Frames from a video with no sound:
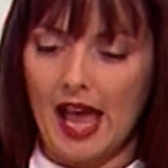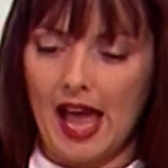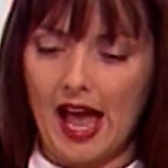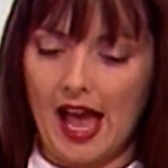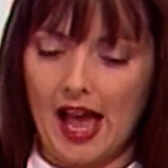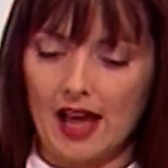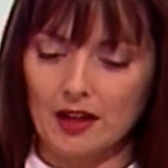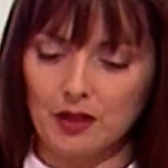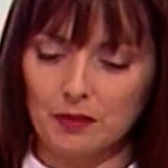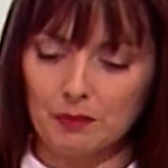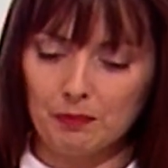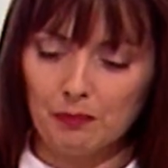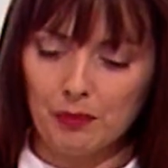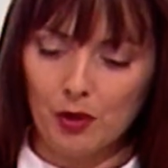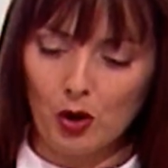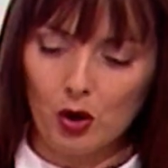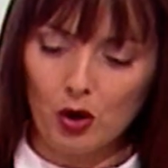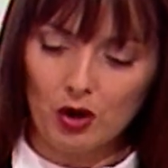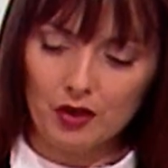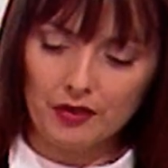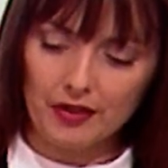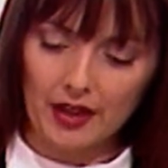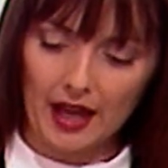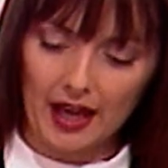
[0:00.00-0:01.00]
and
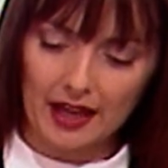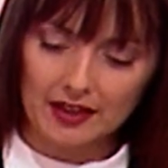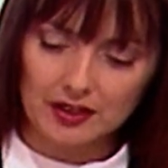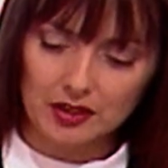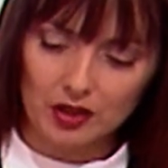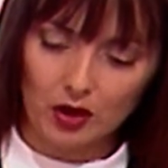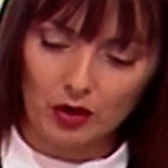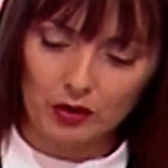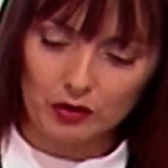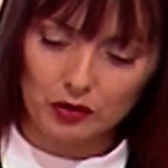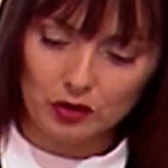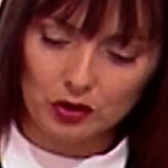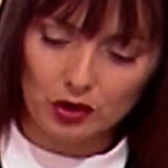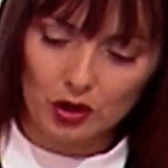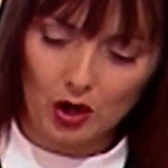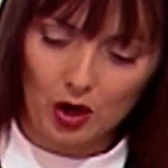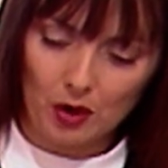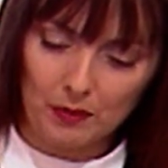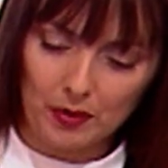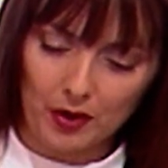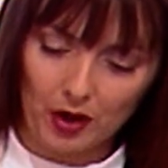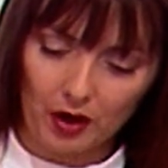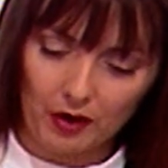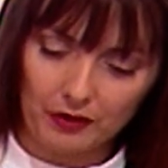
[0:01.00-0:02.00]
pour that on top
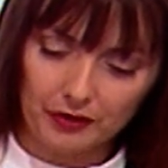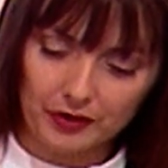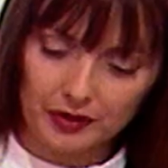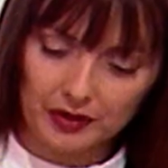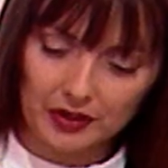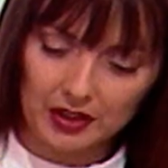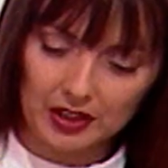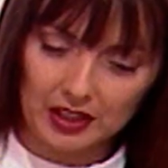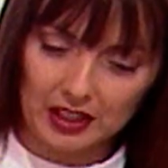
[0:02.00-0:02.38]
of the